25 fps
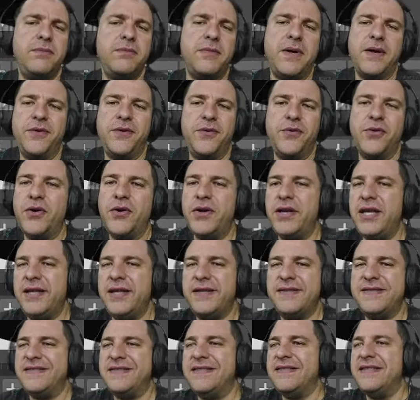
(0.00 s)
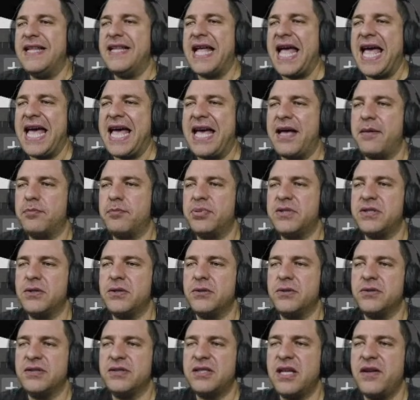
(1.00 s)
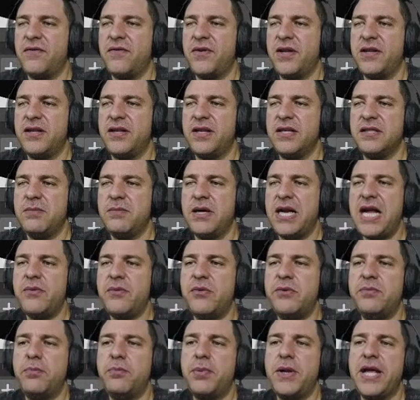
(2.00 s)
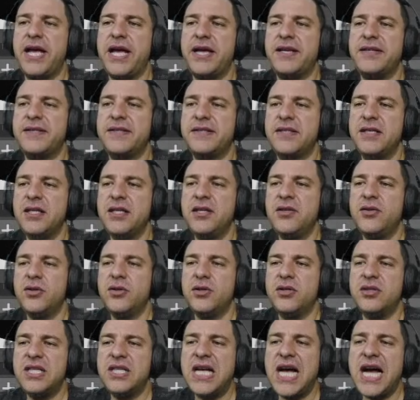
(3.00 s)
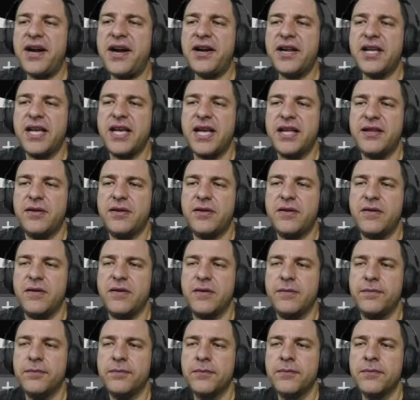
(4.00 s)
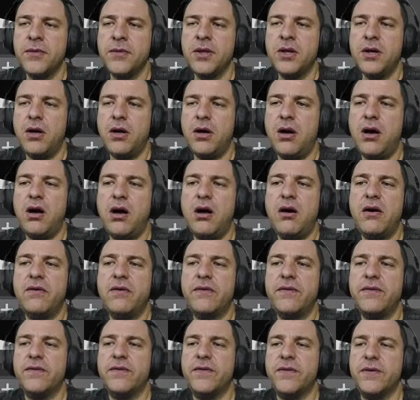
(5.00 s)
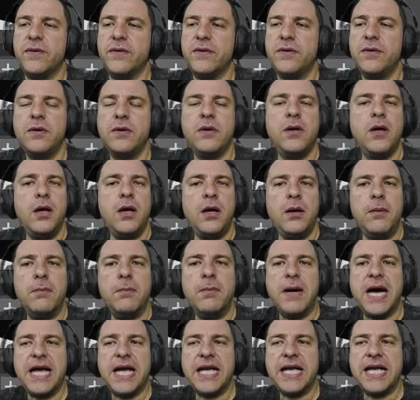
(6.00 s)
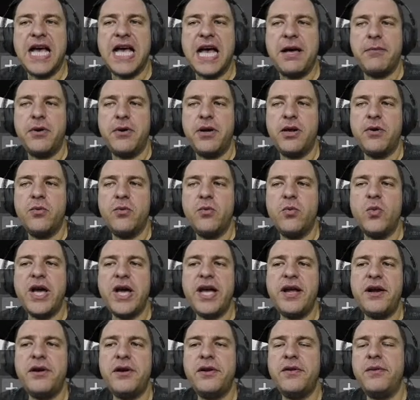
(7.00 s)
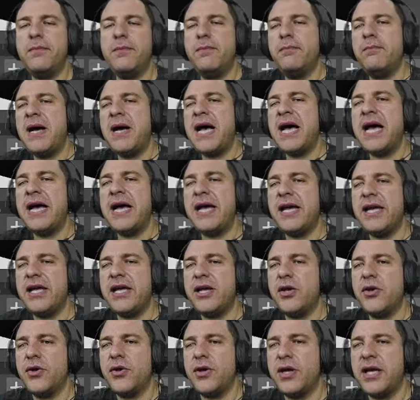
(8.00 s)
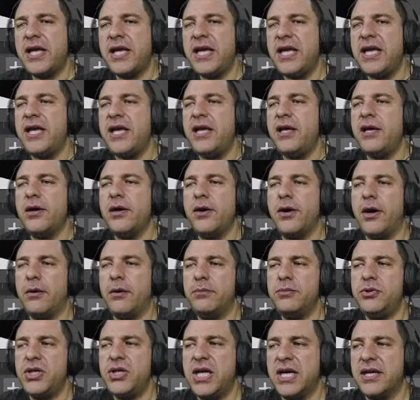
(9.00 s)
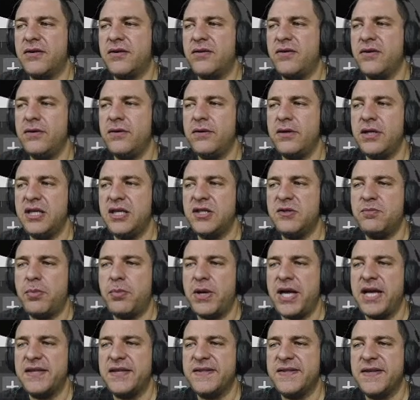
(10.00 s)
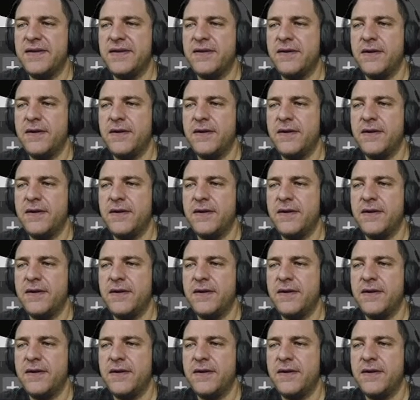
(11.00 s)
You don't need snaps or stuff like this, but I will place the target of my camera where my key object is placed.